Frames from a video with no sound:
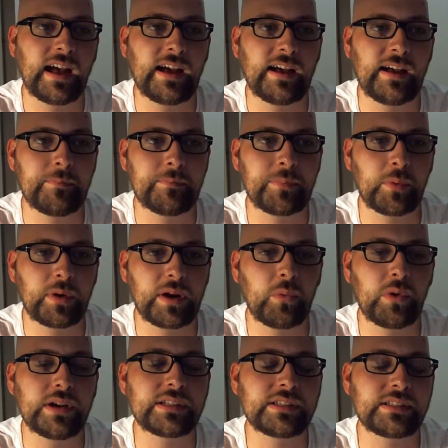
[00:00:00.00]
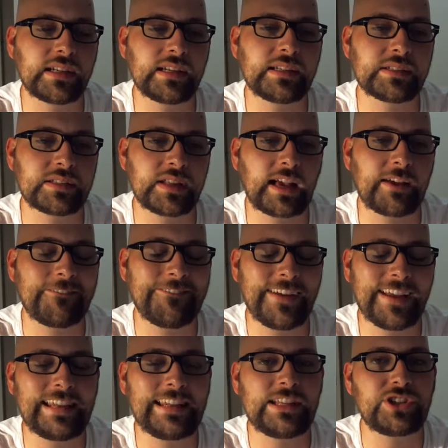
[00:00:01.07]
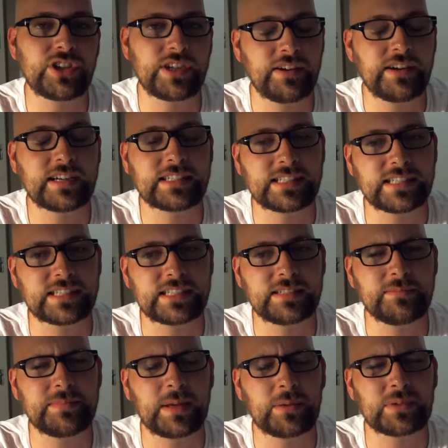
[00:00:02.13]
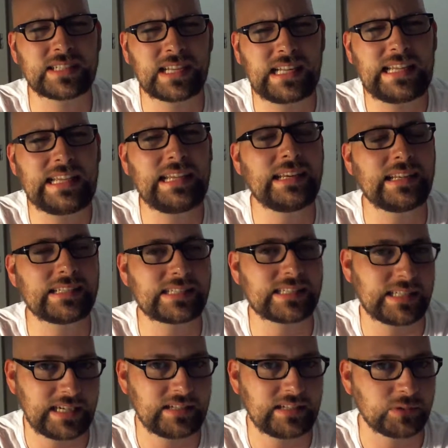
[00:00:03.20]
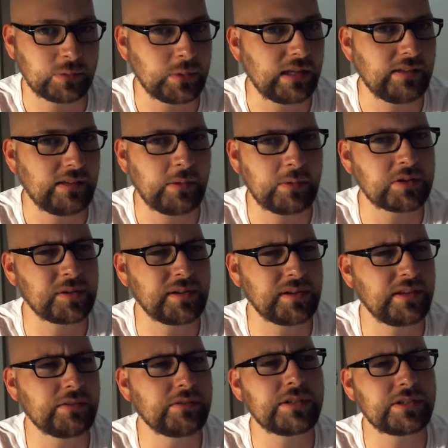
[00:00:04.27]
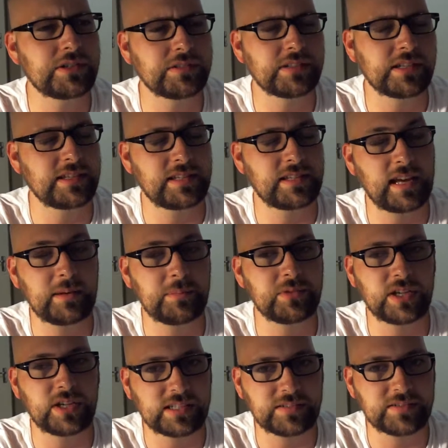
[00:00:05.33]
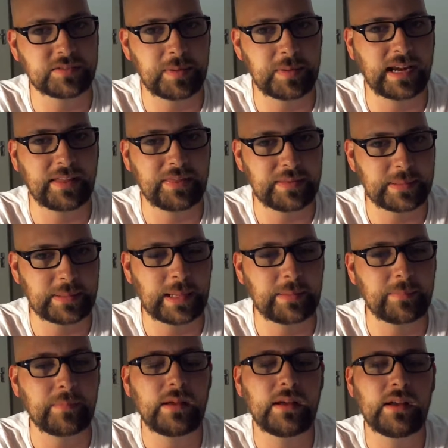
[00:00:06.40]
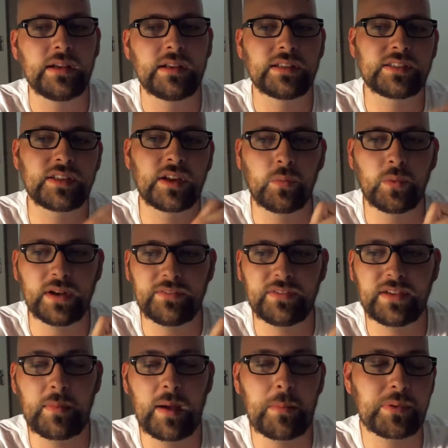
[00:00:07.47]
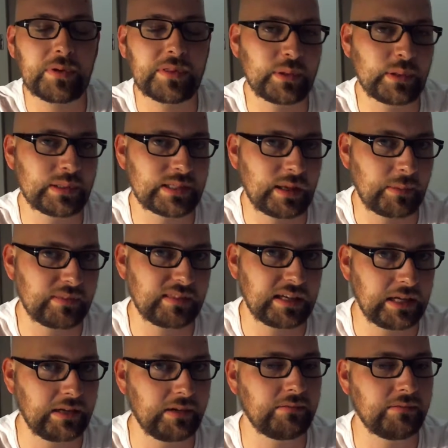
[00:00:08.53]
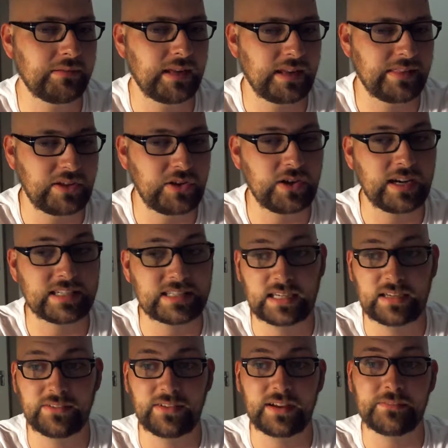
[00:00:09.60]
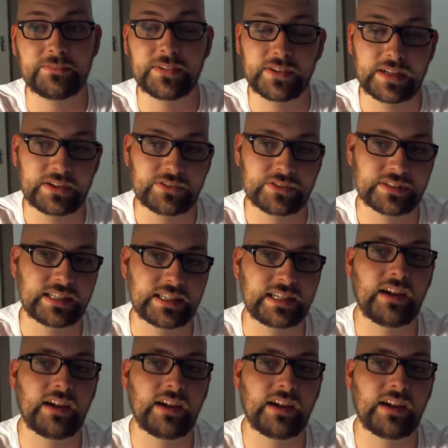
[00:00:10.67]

But what I wanted is like a fairly generic system that was clean and scaled well, and that was one of the original design objectives back in the day. So what I've come up with is something that I think you guys are going to find very interesting.